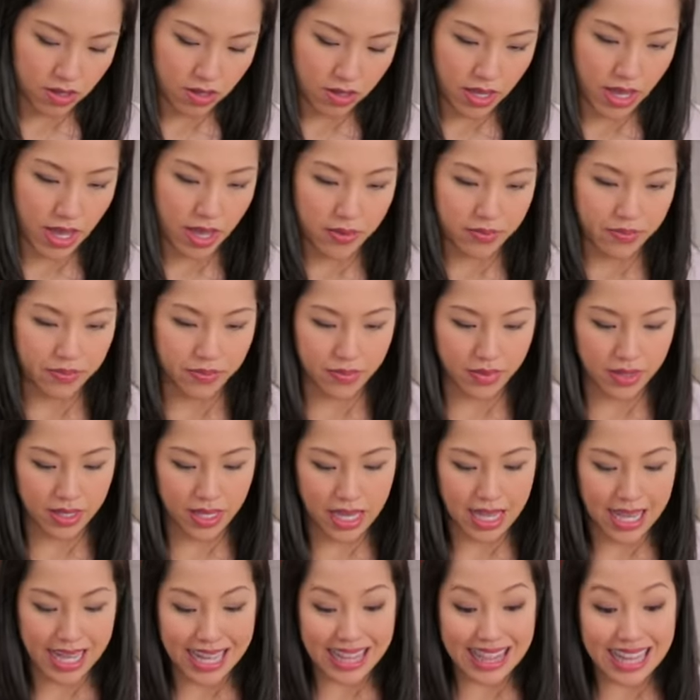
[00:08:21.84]
Okay,
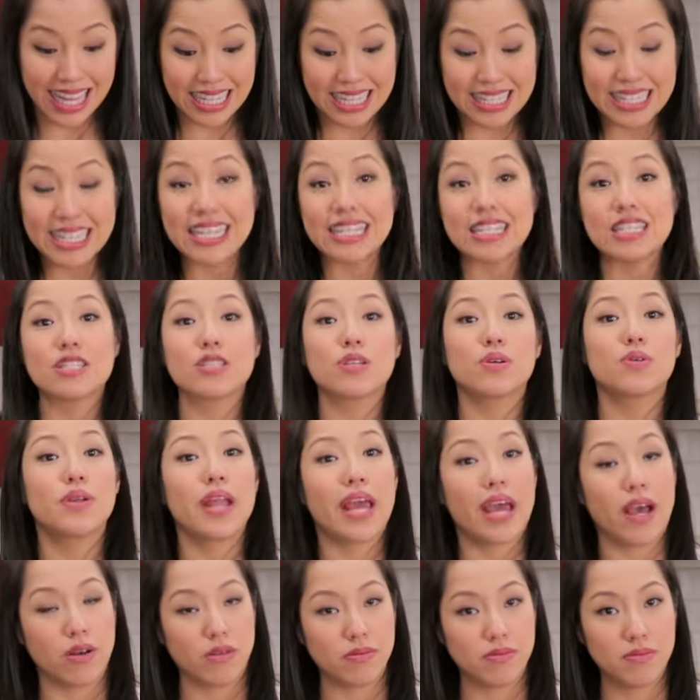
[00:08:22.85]
that's it. So
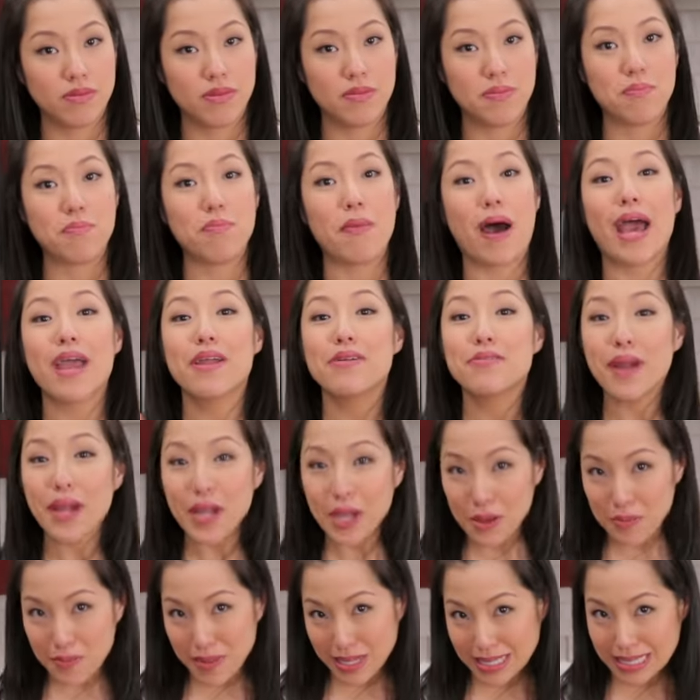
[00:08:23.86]
now, my
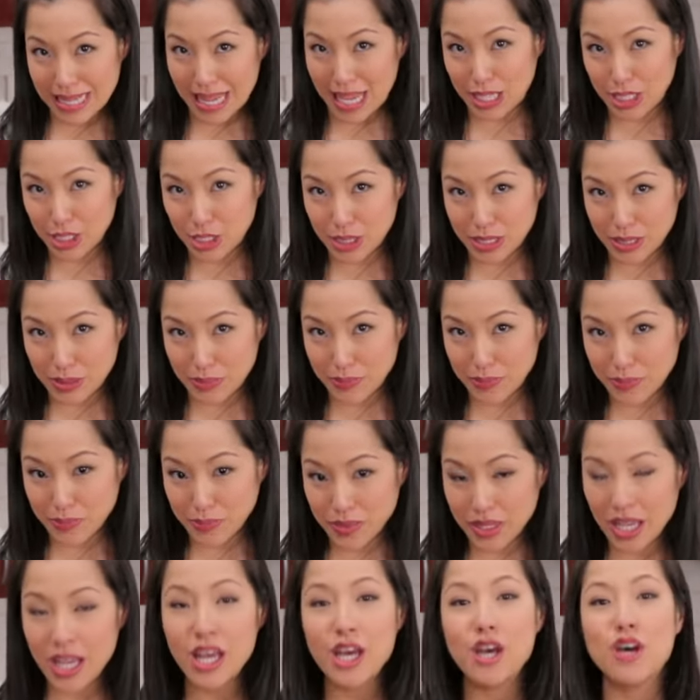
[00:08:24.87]
recommendation
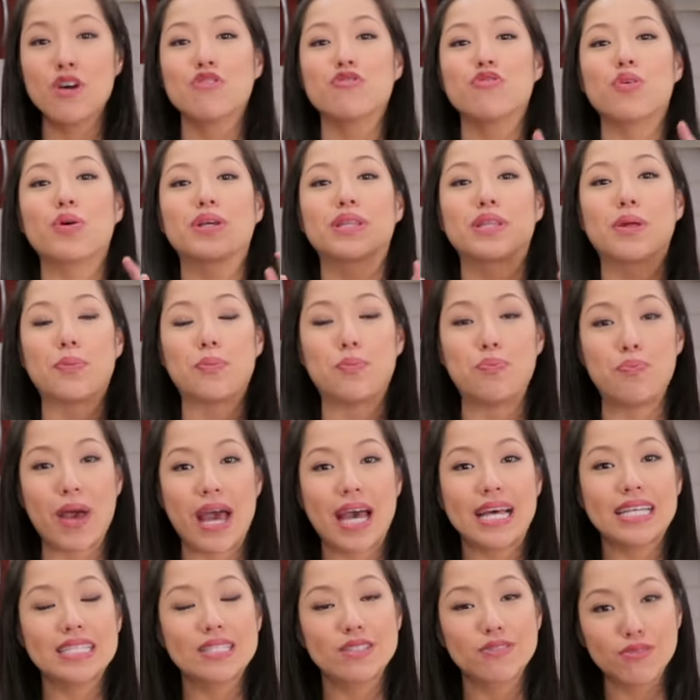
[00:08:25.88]
for the
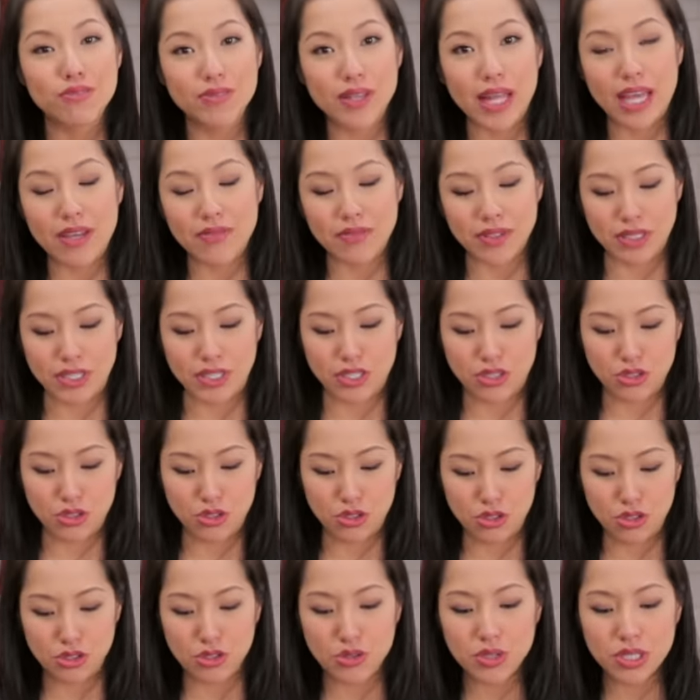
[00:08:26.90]
best flavor is
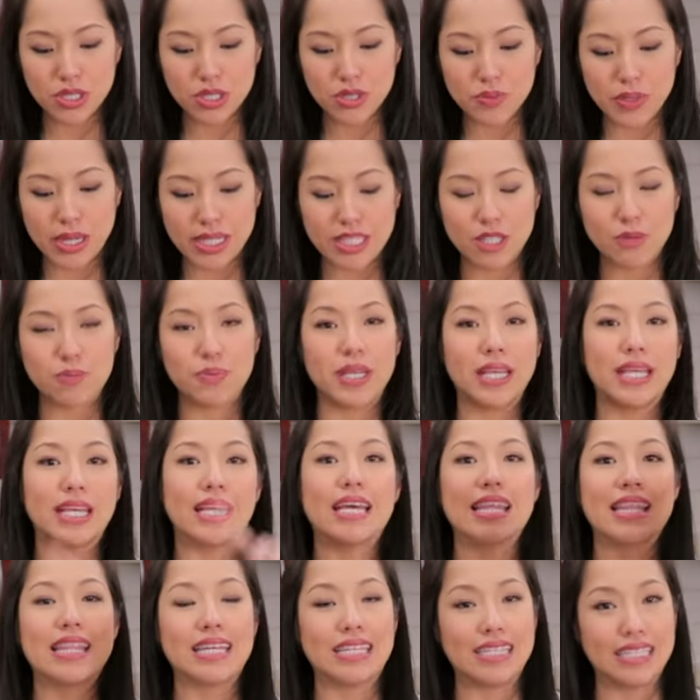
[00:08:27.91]
you do this
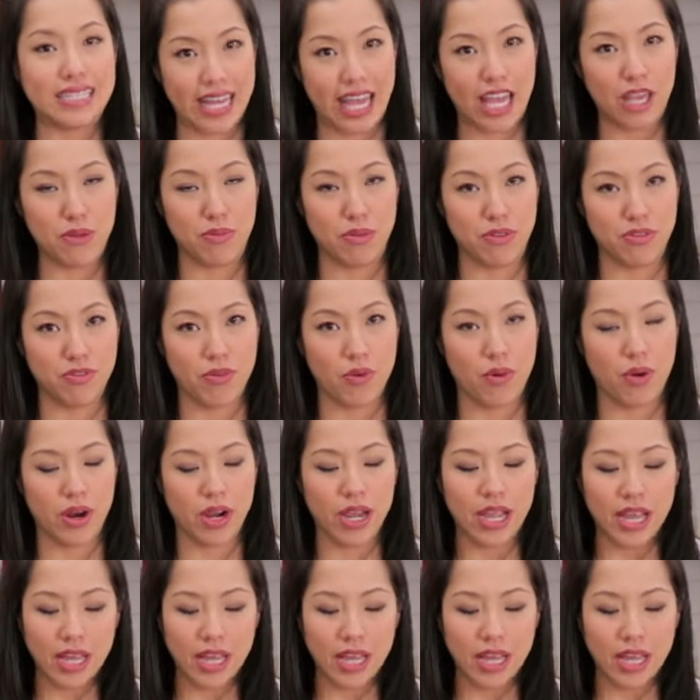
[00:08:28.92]
recipe the day before.